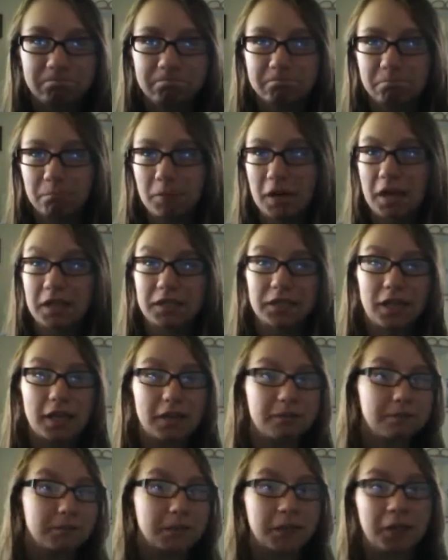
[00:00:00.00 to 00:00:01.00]
My
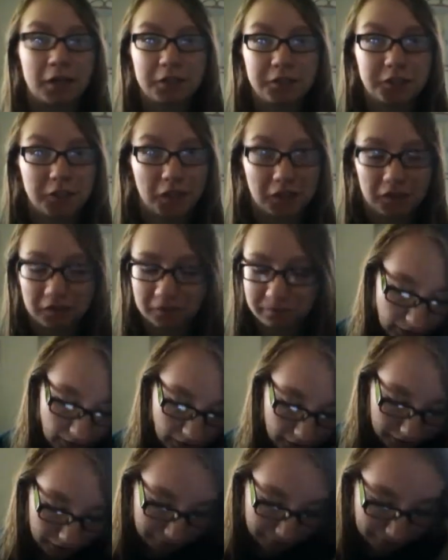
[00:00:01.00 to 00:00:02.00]
life in a nutshell.
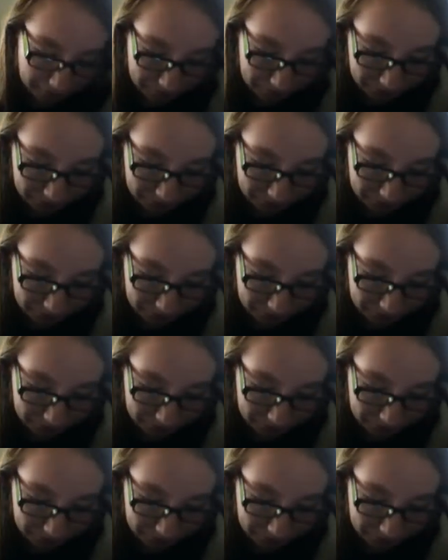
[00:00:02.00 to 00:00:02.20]
Um,